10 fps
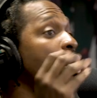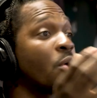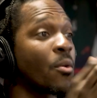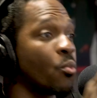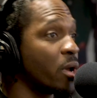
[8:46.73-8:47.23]

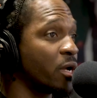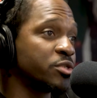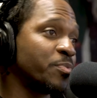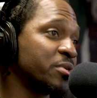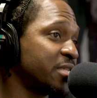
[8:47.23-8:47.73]
Oh,
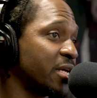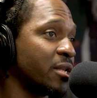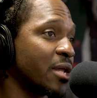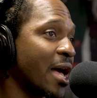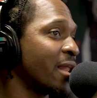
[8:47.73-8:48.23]

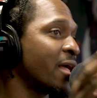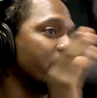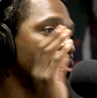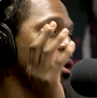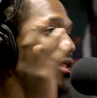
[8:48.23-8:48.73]
100%.
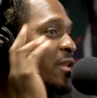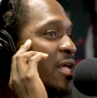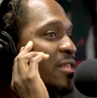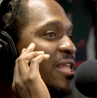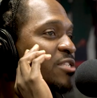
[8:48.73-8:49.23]
You know, and
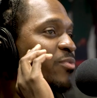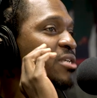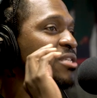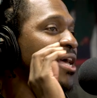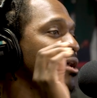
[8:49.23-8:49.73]
that's
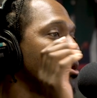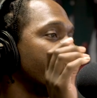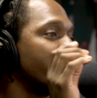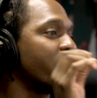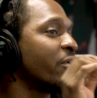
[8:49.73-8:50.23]
when it's like
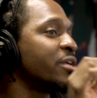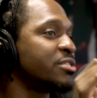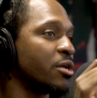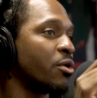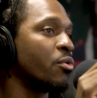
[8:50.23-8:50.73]
there
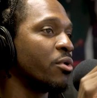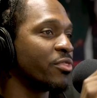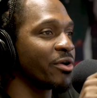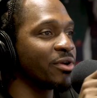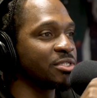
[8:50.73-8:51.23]
is no
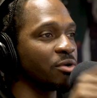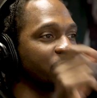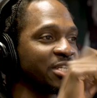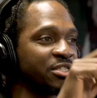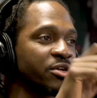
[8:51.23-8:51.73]

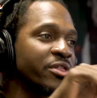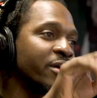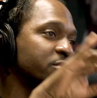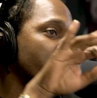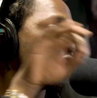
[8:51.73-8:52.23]
censor,
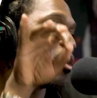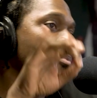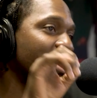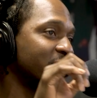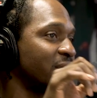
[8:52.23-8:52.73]
there is no
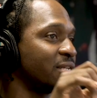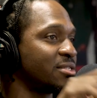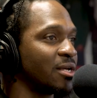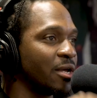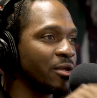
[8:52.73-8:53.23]
thought
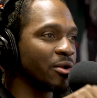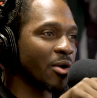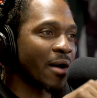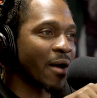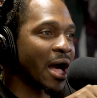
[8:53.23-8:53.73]
process. You
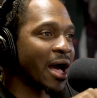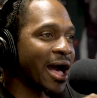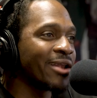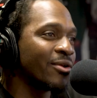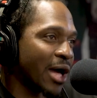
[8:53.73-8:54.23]
know,
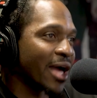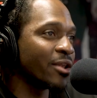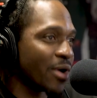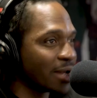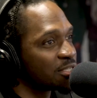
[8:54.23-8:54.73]
I know
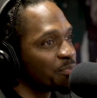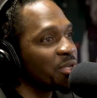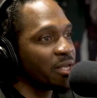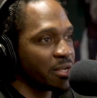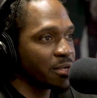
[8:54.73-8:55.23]
how to
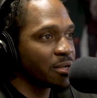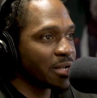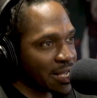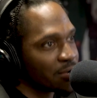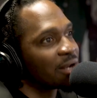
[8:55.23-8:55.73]
speak.
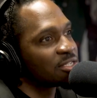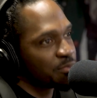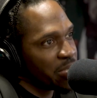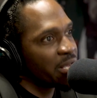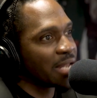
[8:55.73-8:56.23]
Like I know how to
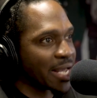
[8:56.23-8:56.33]
speak.